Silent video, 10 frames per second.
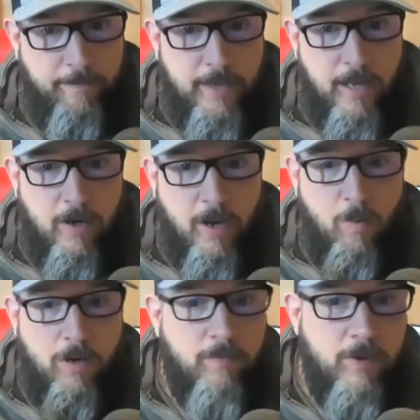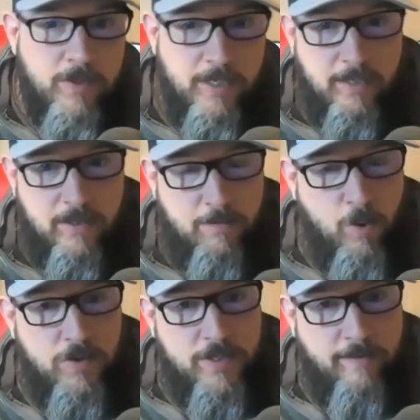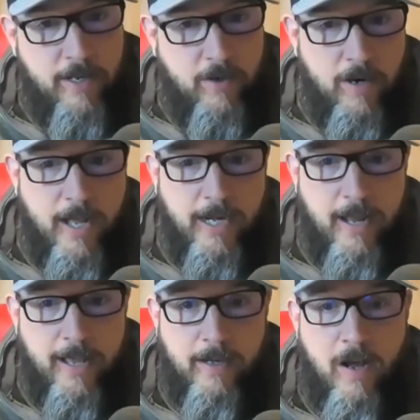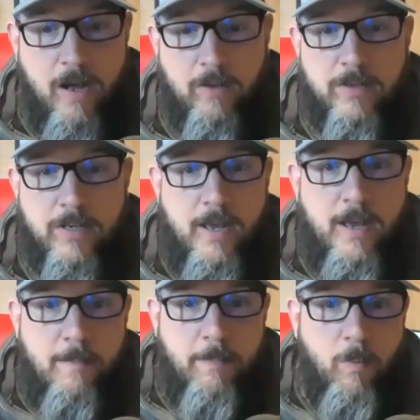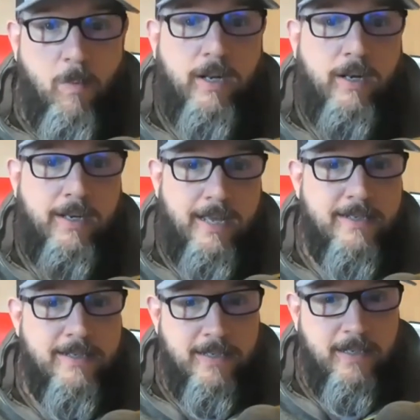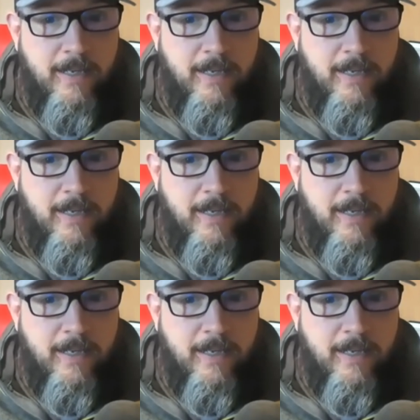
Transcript: Now, not one of those things is more than seven hundred ninety-nine dollars, but what it does